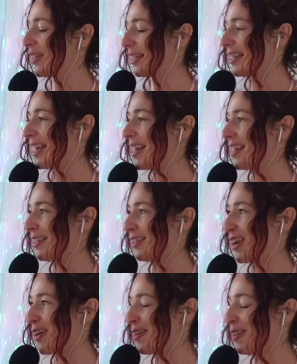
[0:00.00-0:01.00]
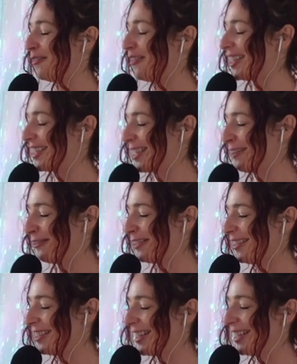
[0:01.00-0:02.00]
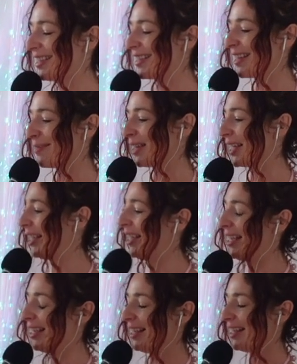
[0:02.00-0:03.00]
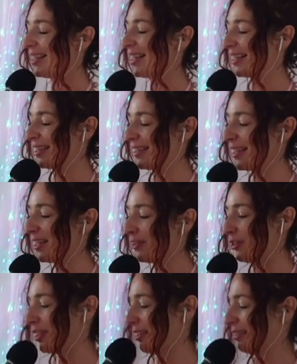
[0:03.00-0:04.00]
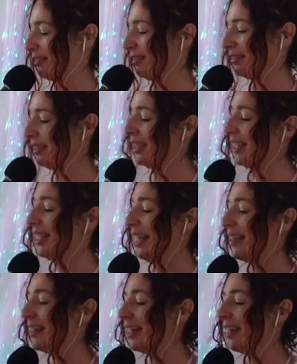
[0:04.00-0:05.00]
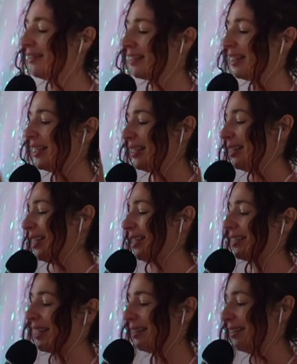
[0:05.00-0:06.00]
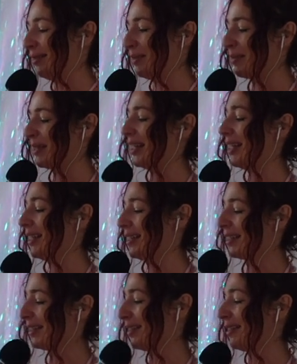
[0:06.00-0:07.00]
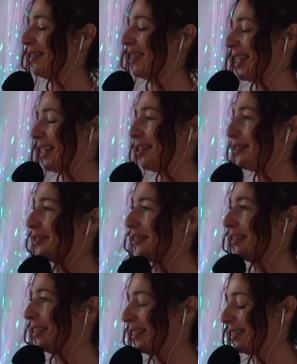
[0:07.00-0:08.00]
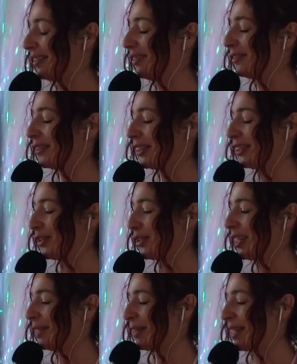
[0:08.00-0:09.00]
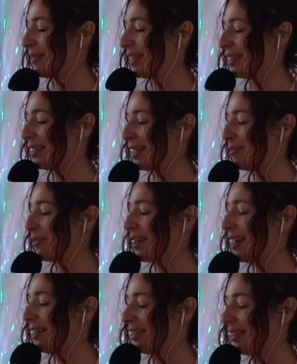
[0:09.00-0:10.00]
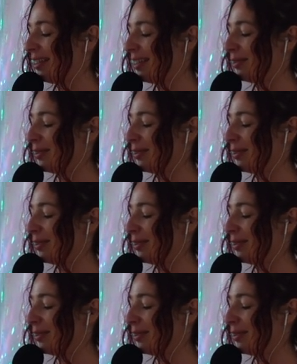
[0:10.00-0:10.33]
excited to share all of this stuff with you guys that I'm like, it's like this like ding, and then I have to let it like settle in my body. So thank you for joining me in this deep breath. It